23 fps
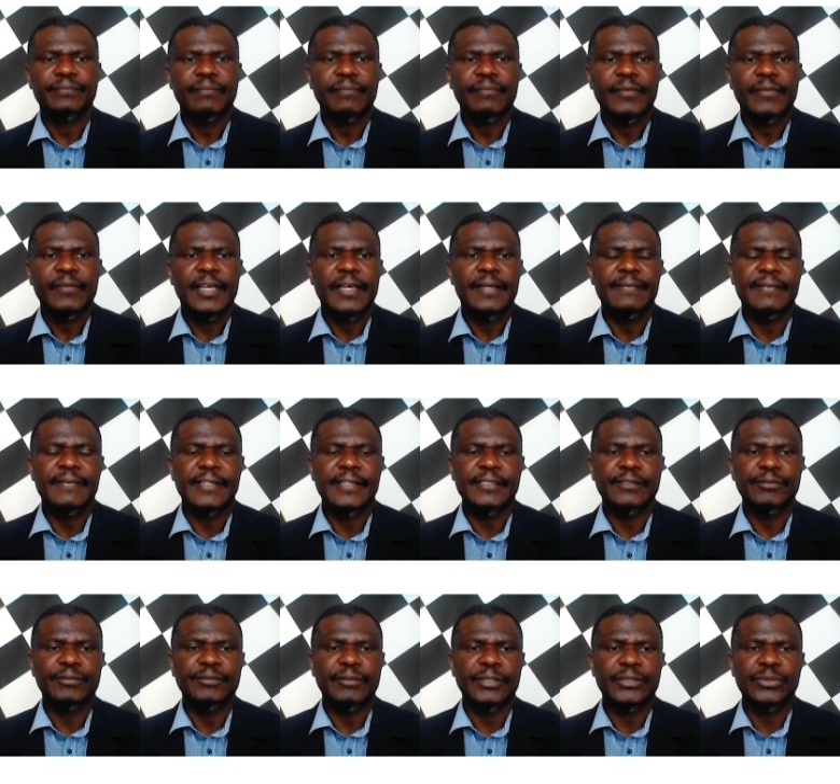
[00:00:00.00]
And then
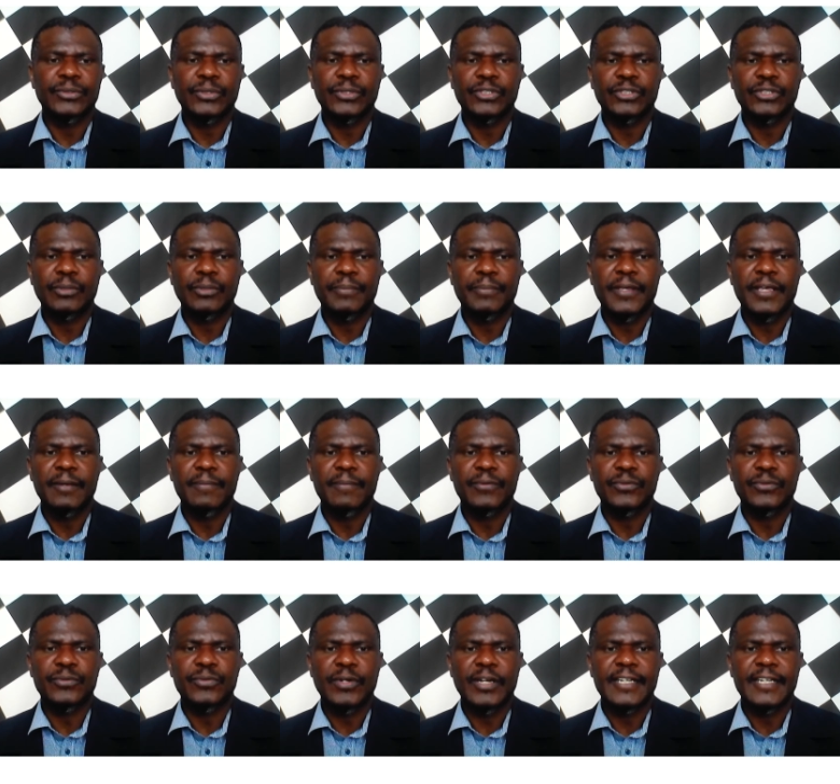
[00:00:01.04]
we must also be
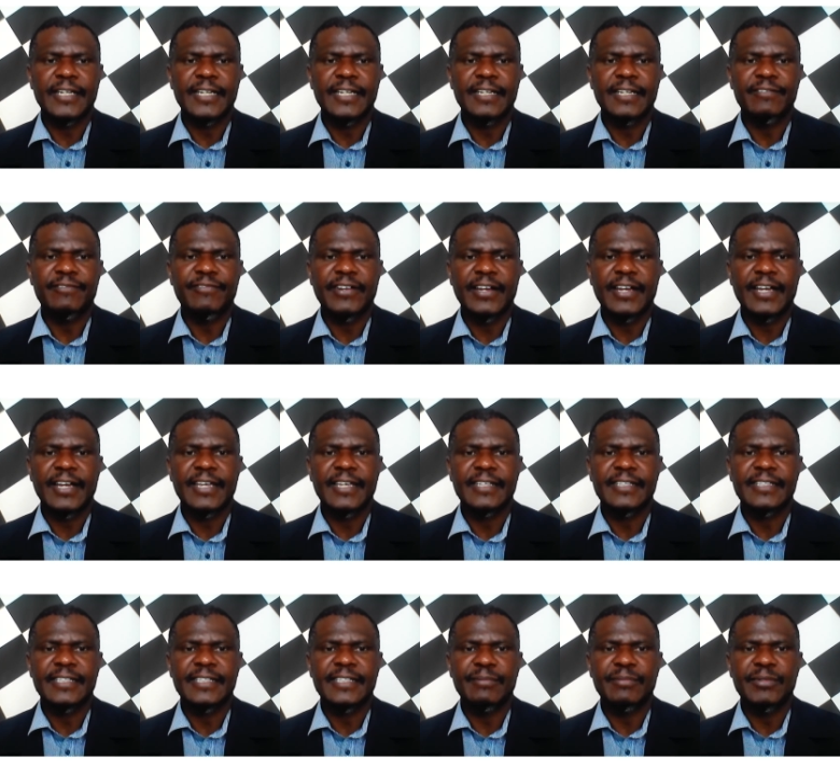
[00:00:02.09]
able to identify
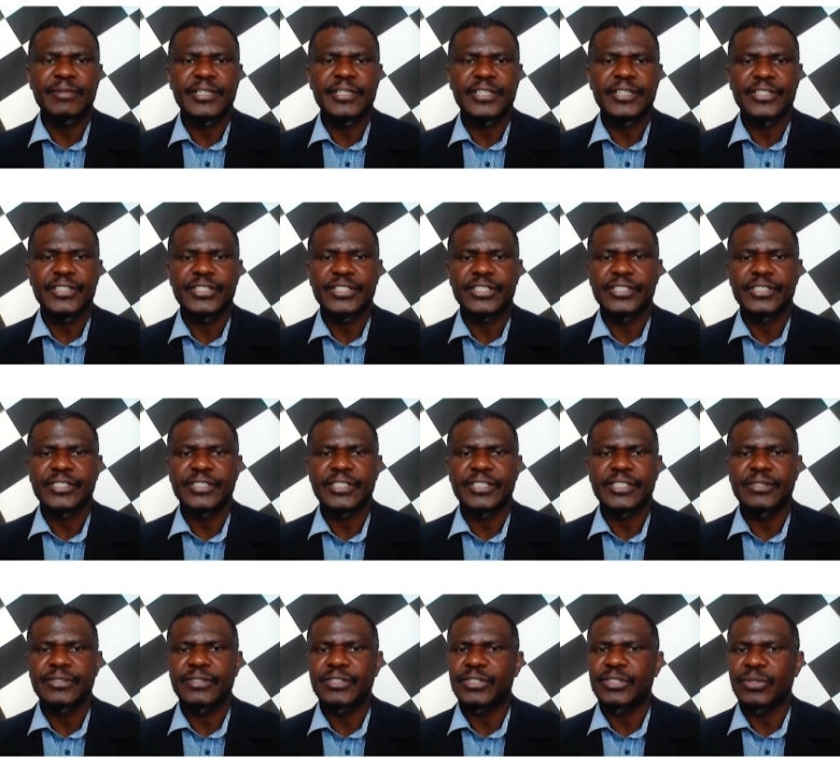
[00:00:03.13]
its limitations
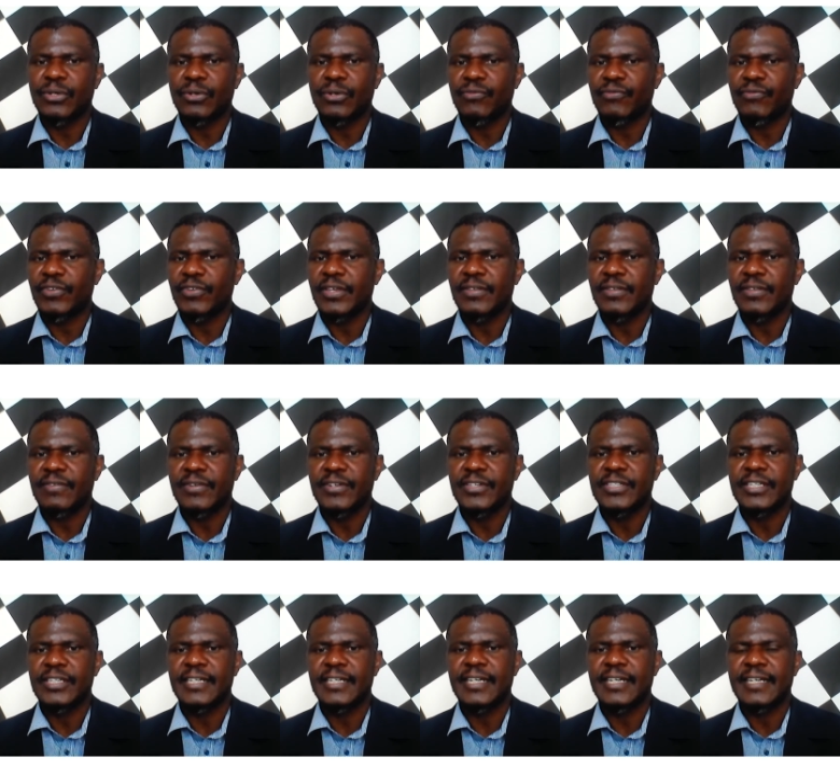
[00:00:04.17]
in resolving the
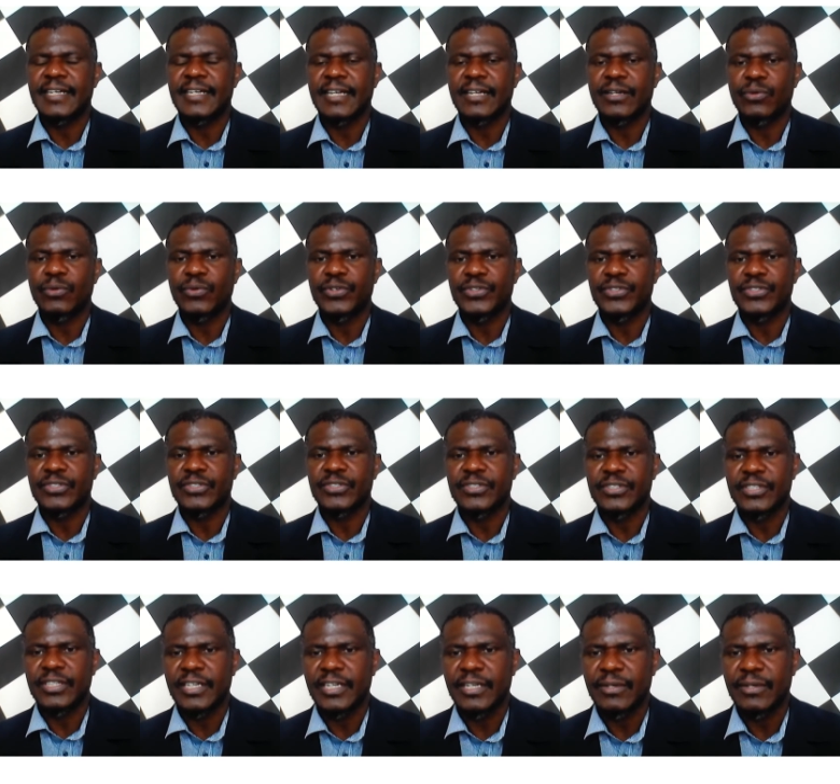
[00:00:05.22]
recent legal questions
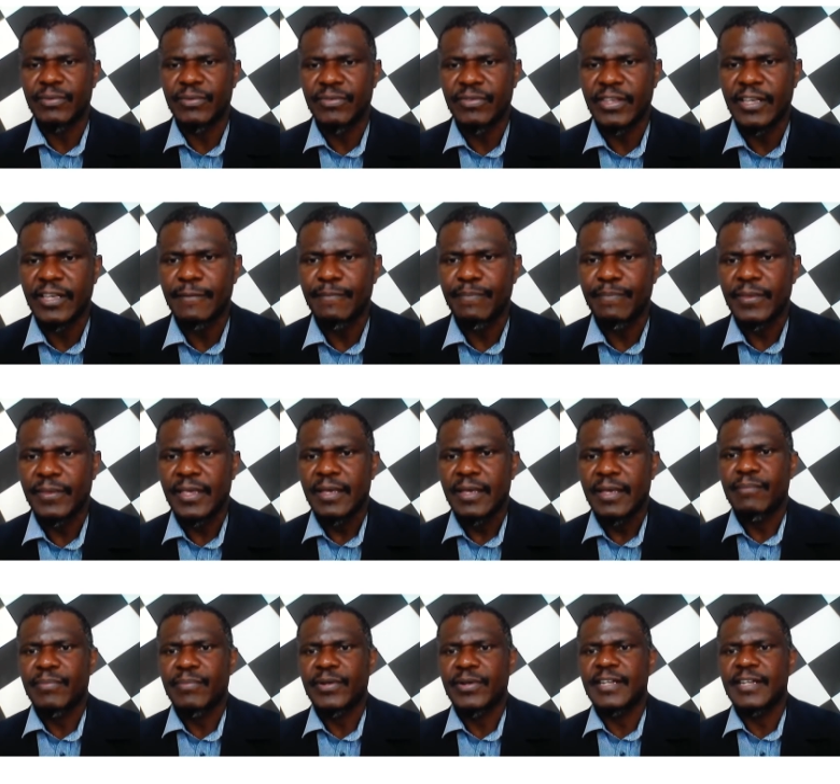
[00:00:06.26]
dealing with
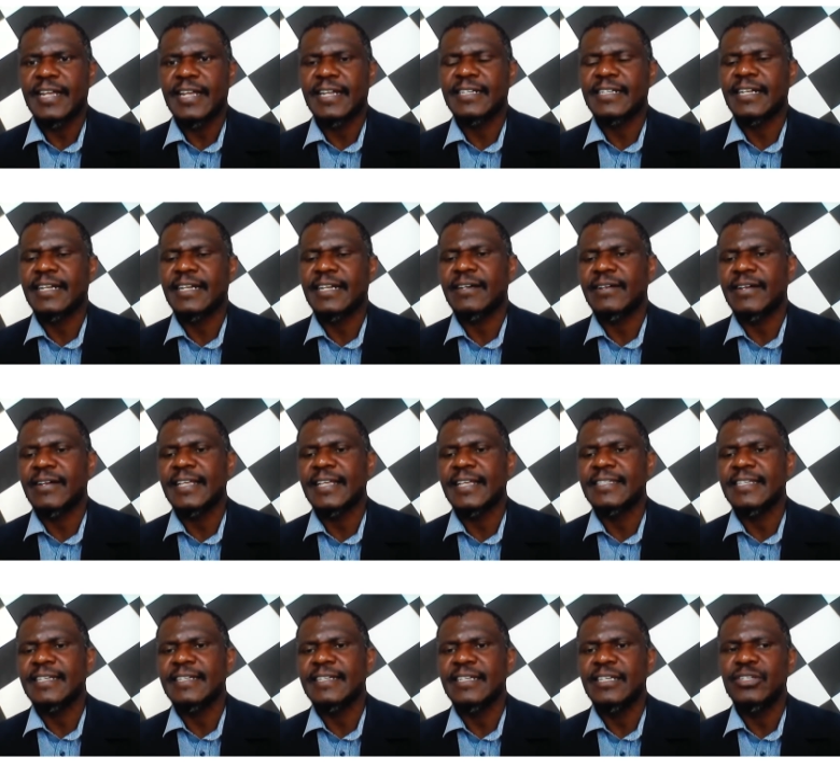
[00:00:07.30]
prenatal rights
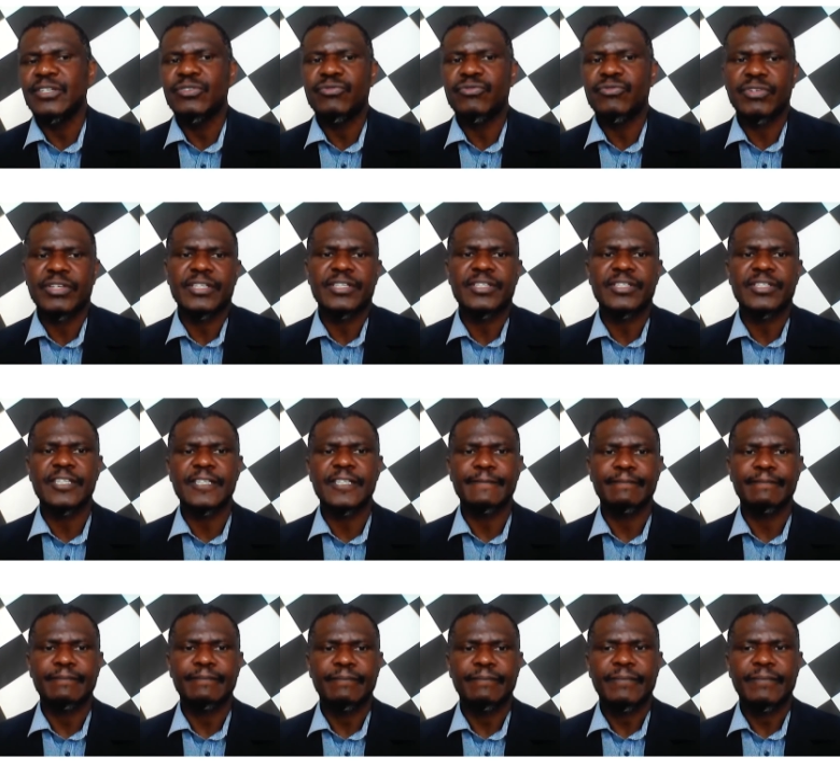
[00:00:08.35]
and interests,
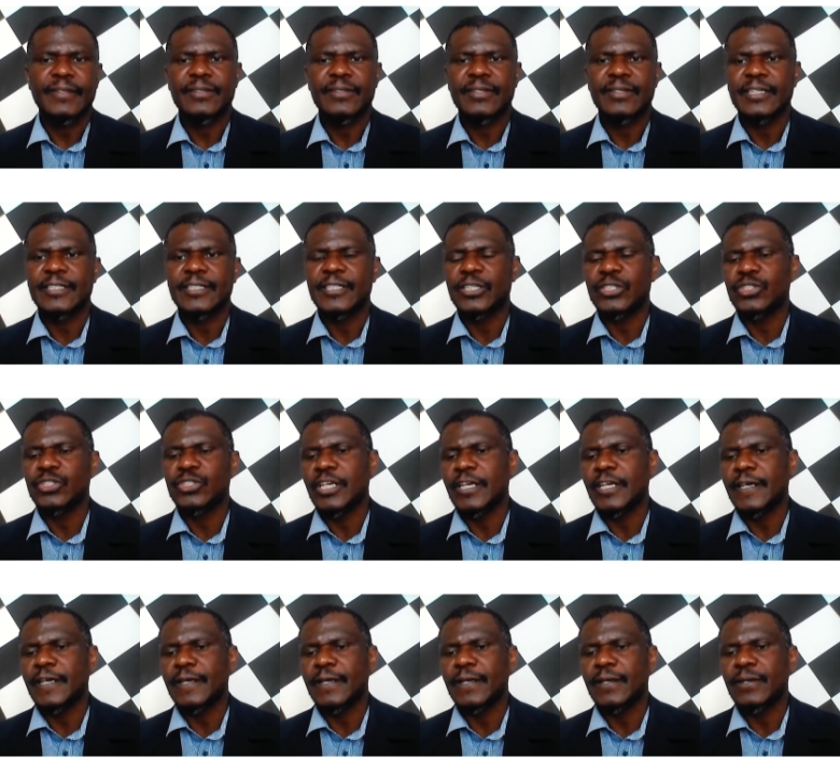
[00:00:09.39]
such as
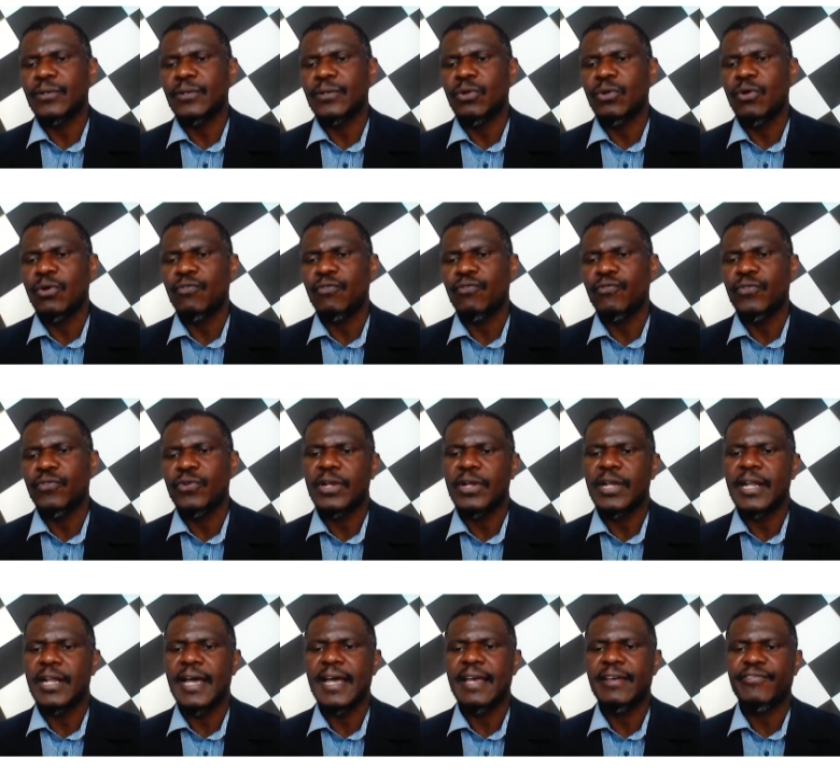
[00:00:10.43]
wrongful
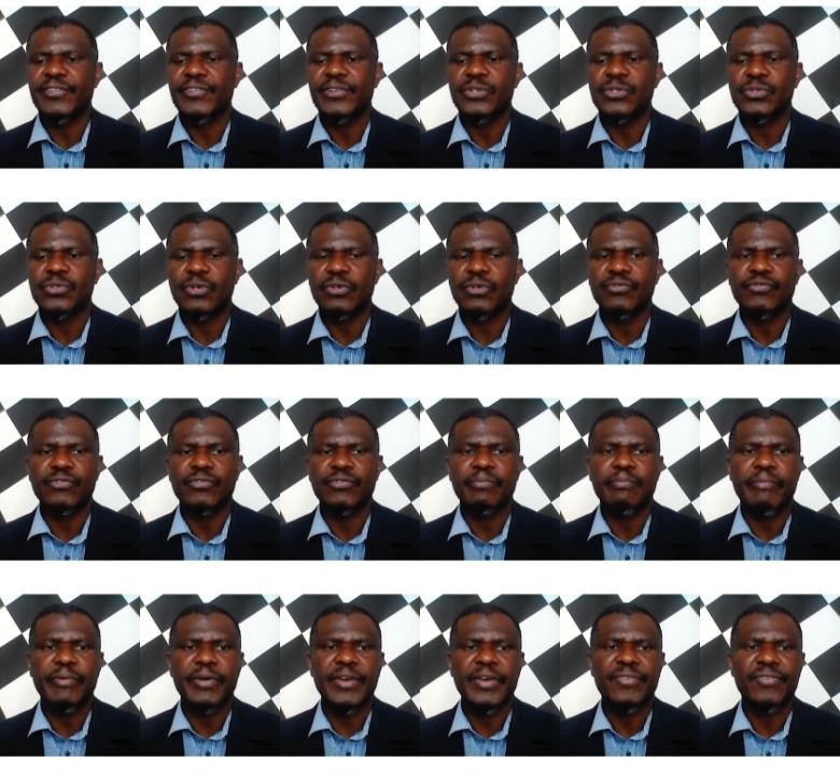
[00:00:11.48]
life and wrongful
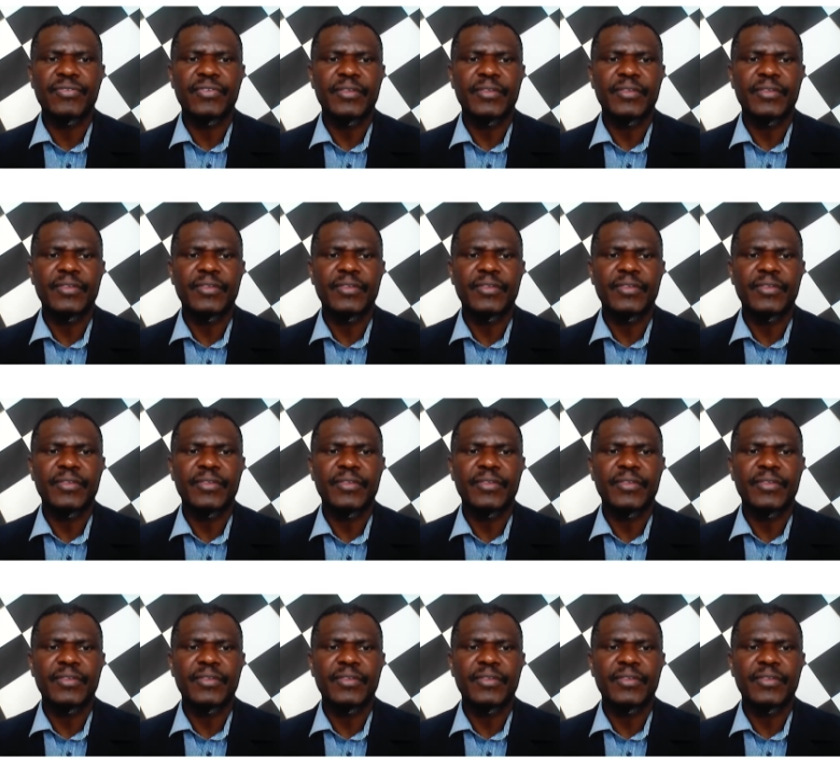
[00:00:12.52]
birth.